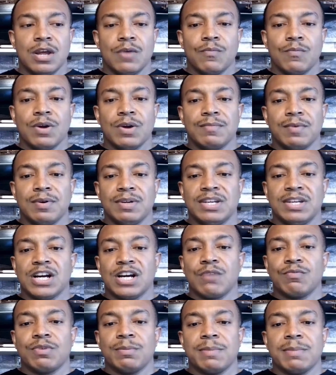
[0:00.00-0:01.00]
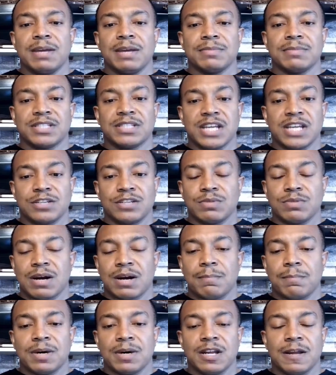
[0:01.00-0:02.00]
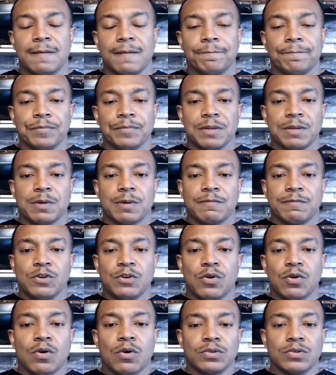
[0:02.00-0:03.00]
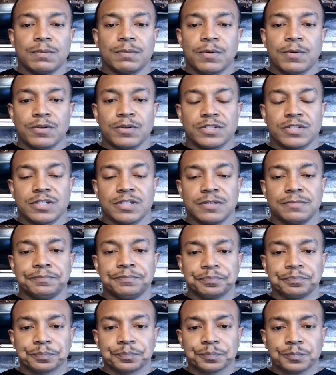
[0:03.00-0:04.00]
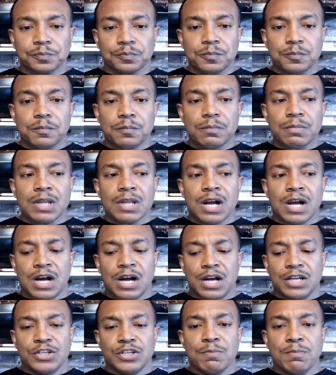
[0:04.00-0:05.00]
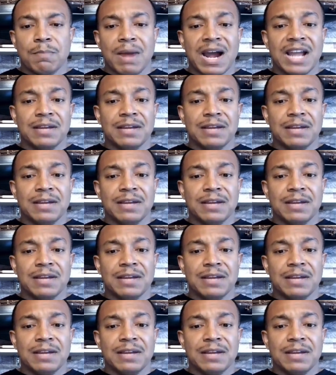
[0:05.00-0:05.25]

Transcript: When we're young, we make mistakes with our money. But if you're an older person, you might